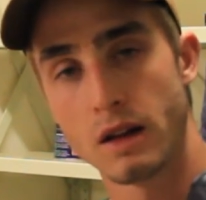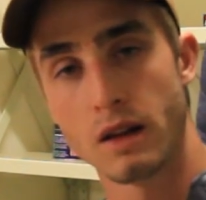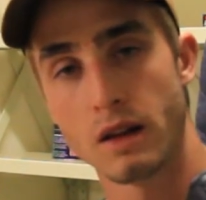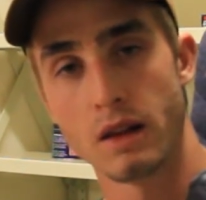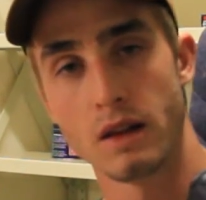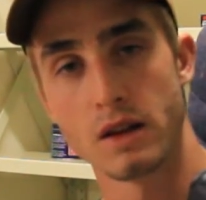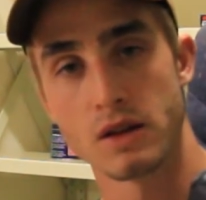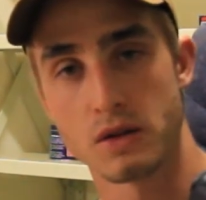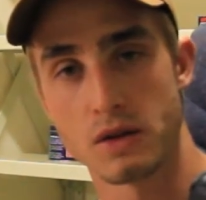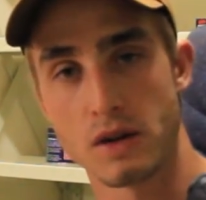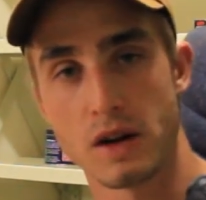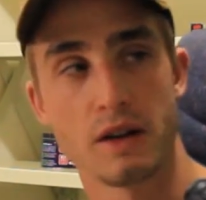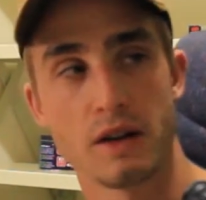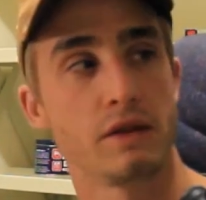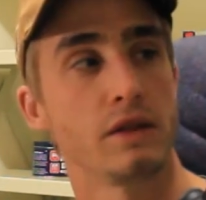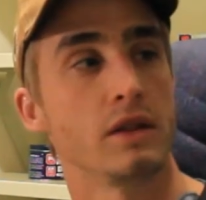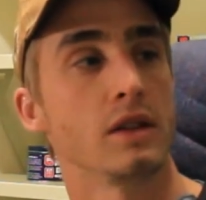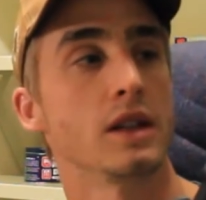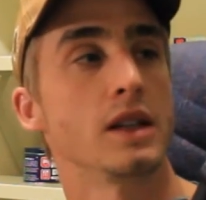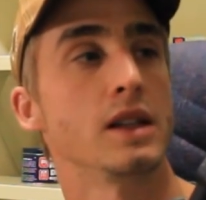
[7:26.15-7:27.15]
This
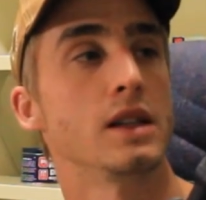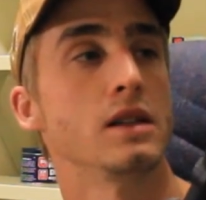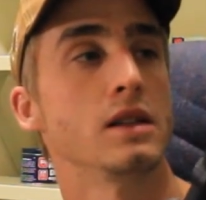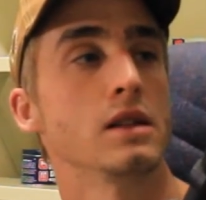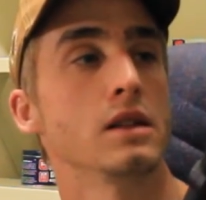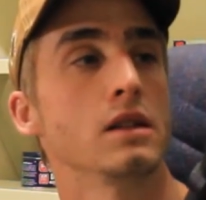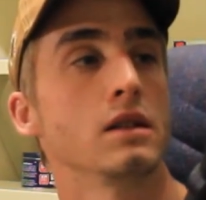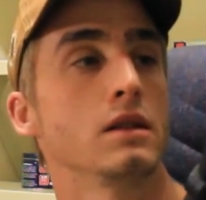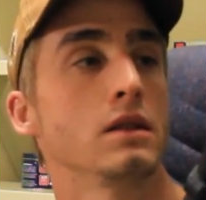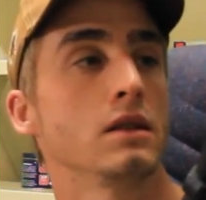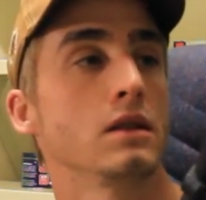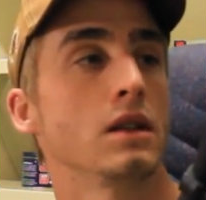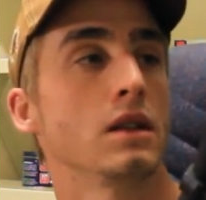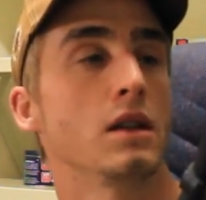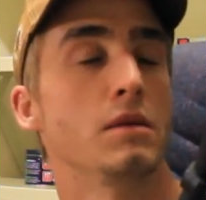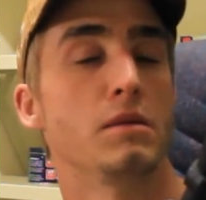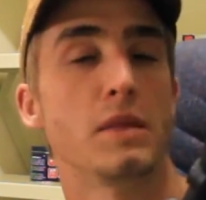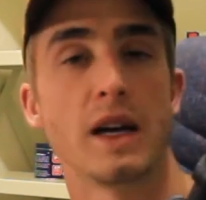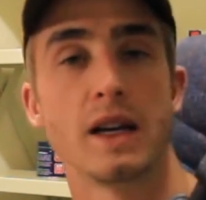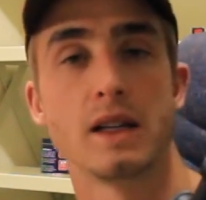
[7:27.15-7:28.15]
rifle is
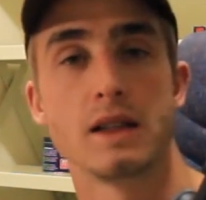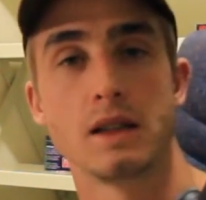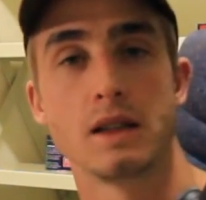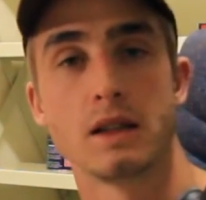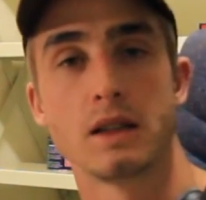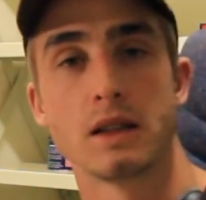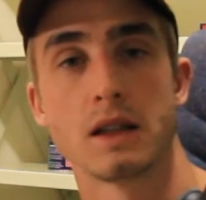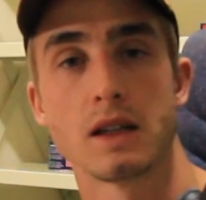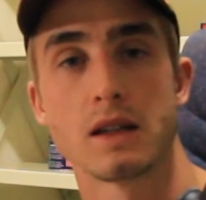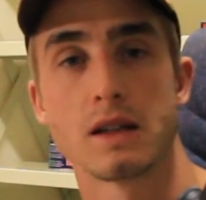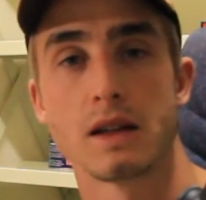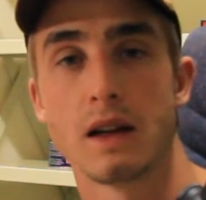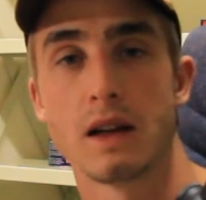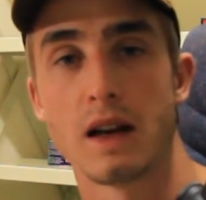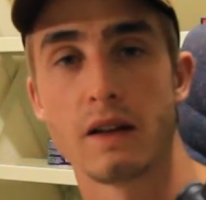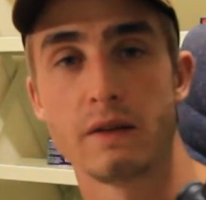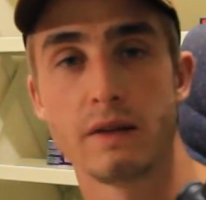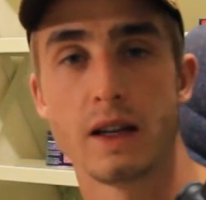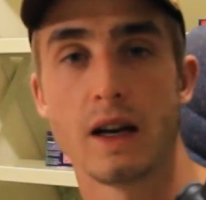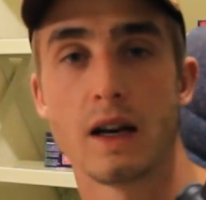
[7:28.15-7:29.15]
amazing. It's a
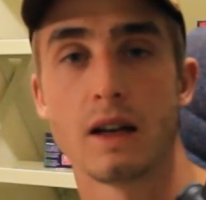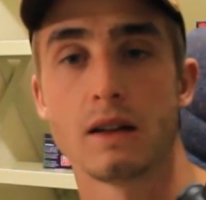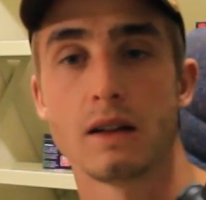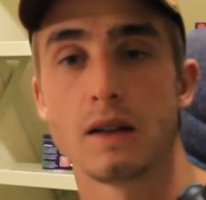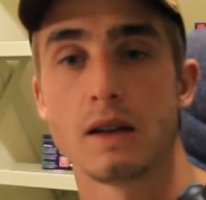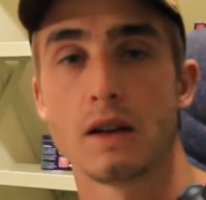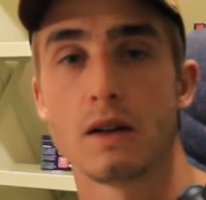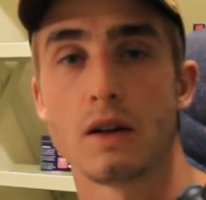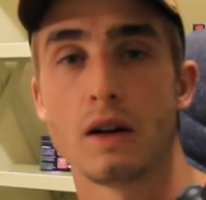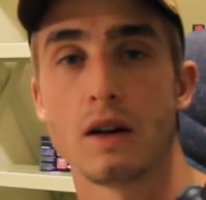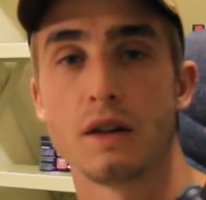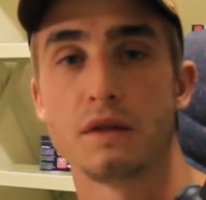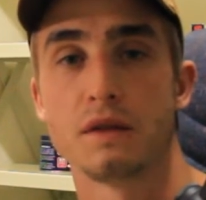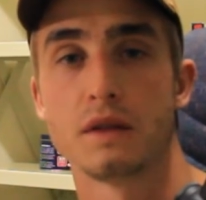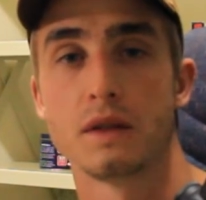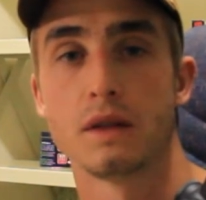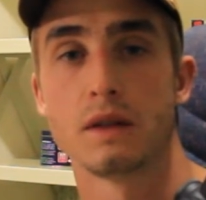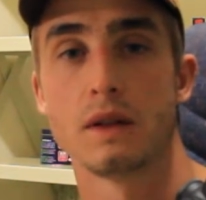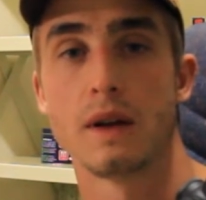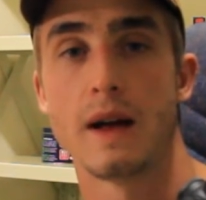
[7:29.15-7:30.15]
lovely hunting
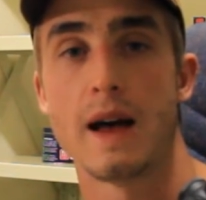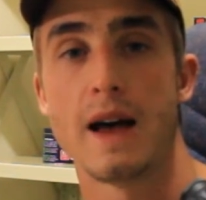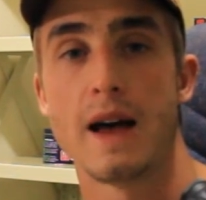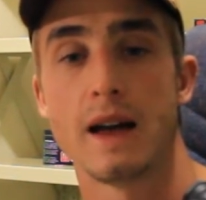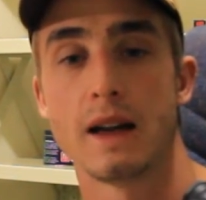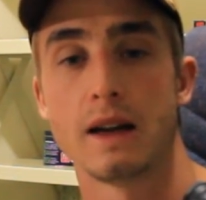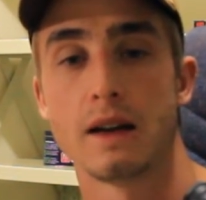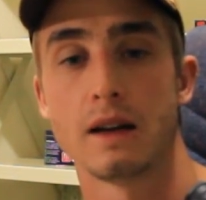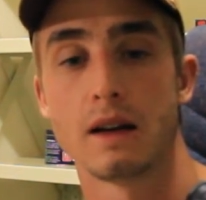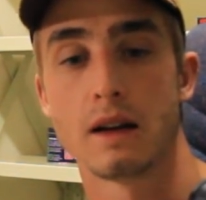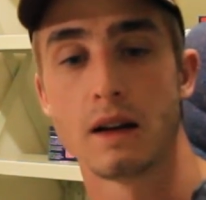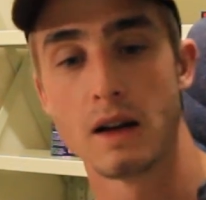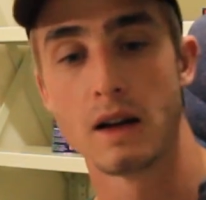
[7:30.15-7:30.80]
rifle and